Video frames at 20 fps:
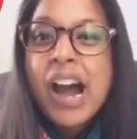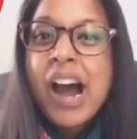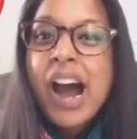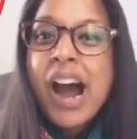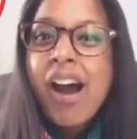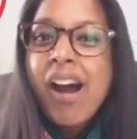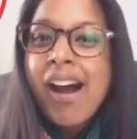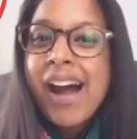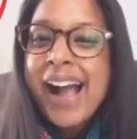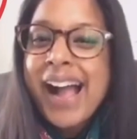
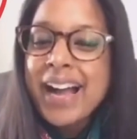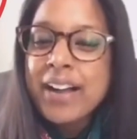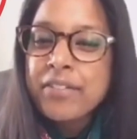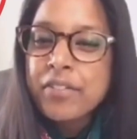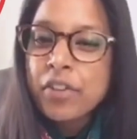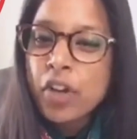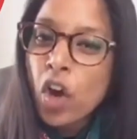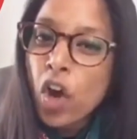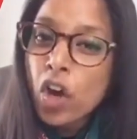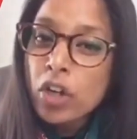I
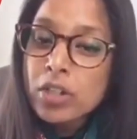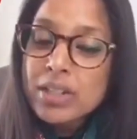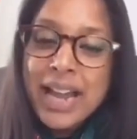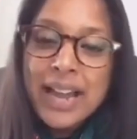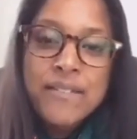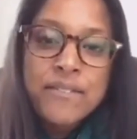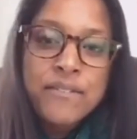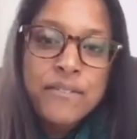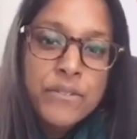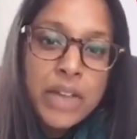have got
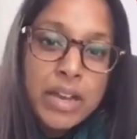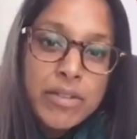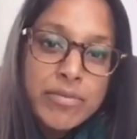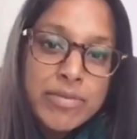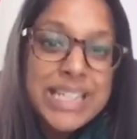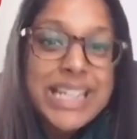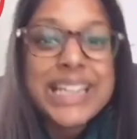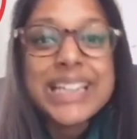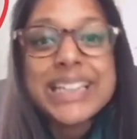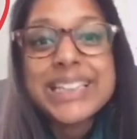a
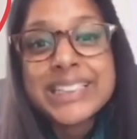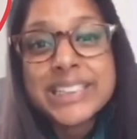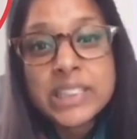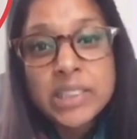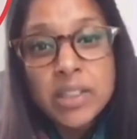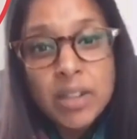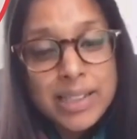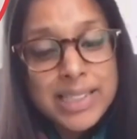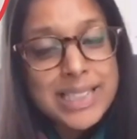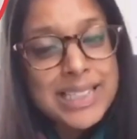very
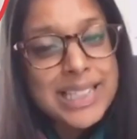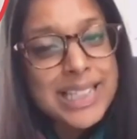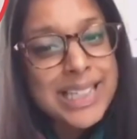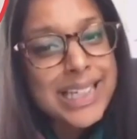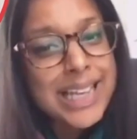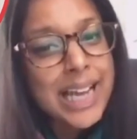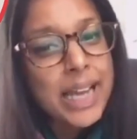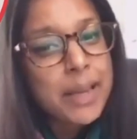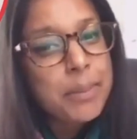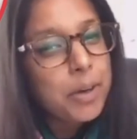exciting
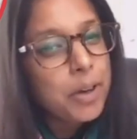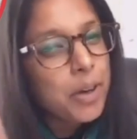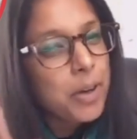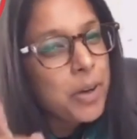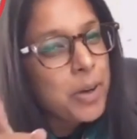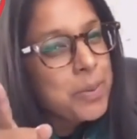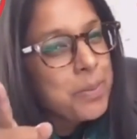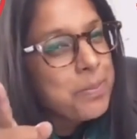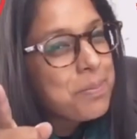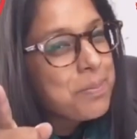game
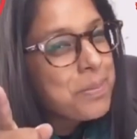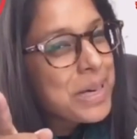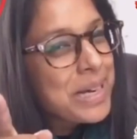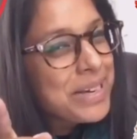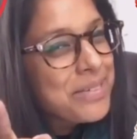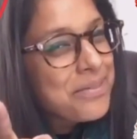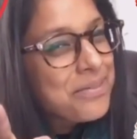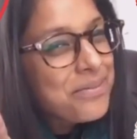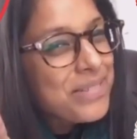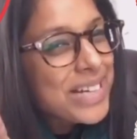on
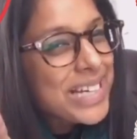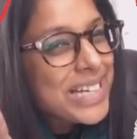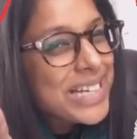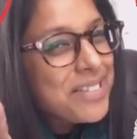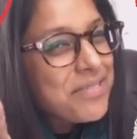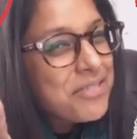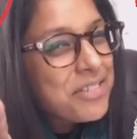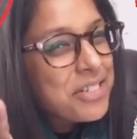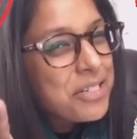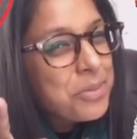my
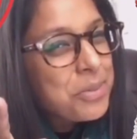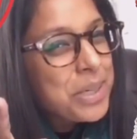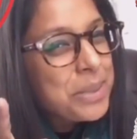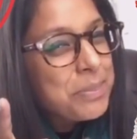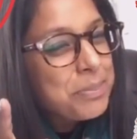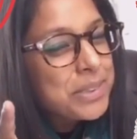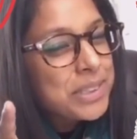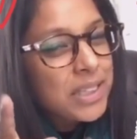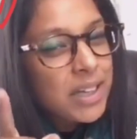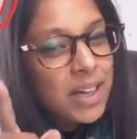favourite
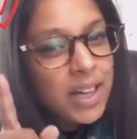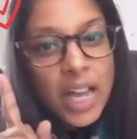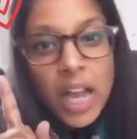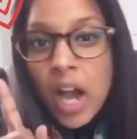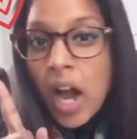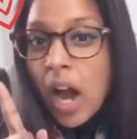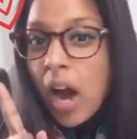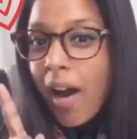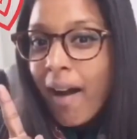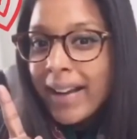website,
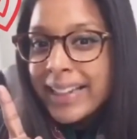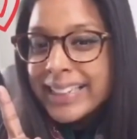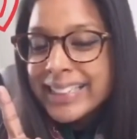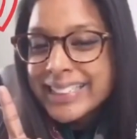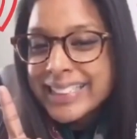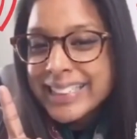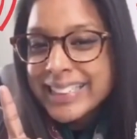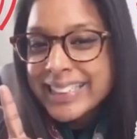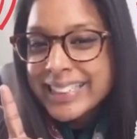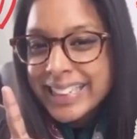
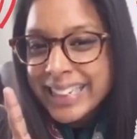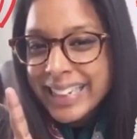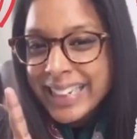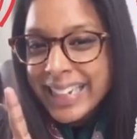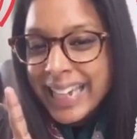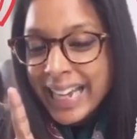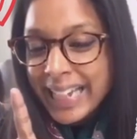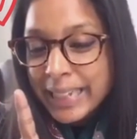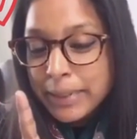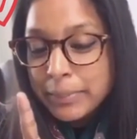ICT
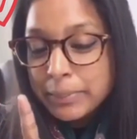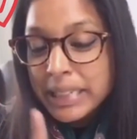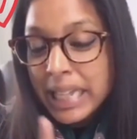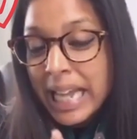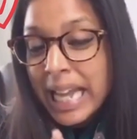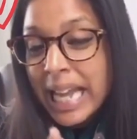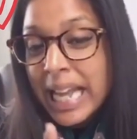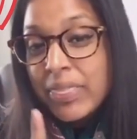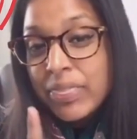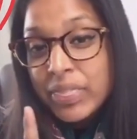Games.
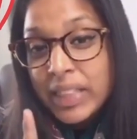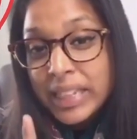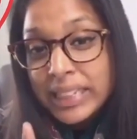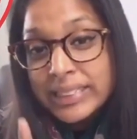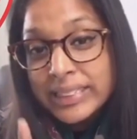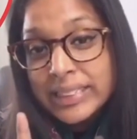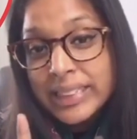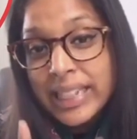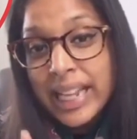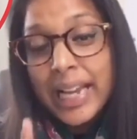
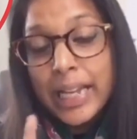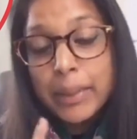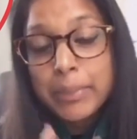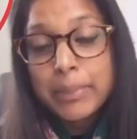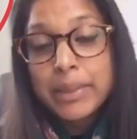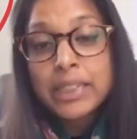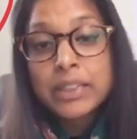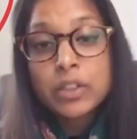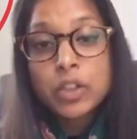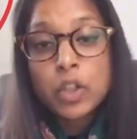This game
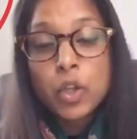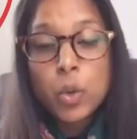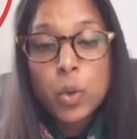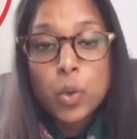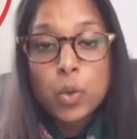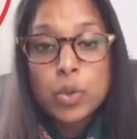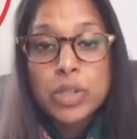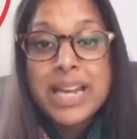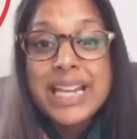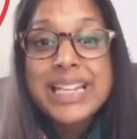is
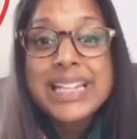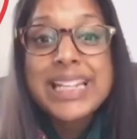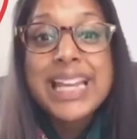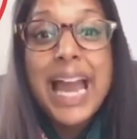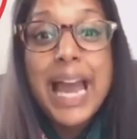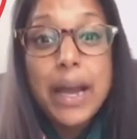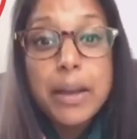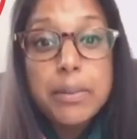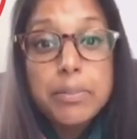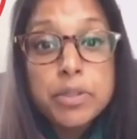called
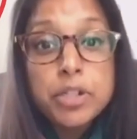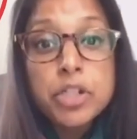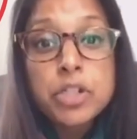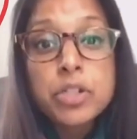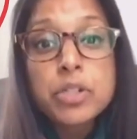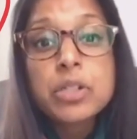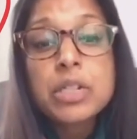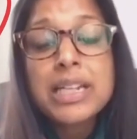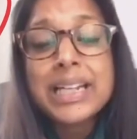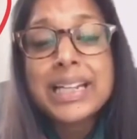
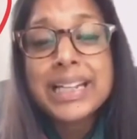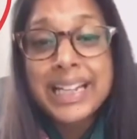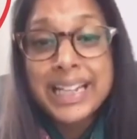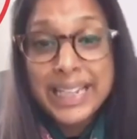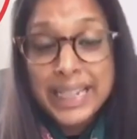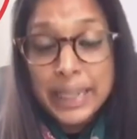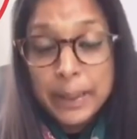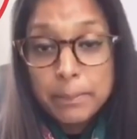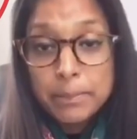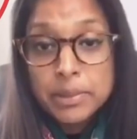Caption
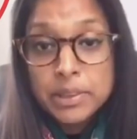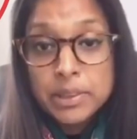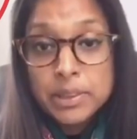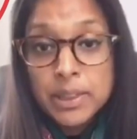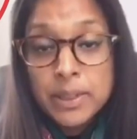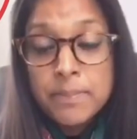Clips.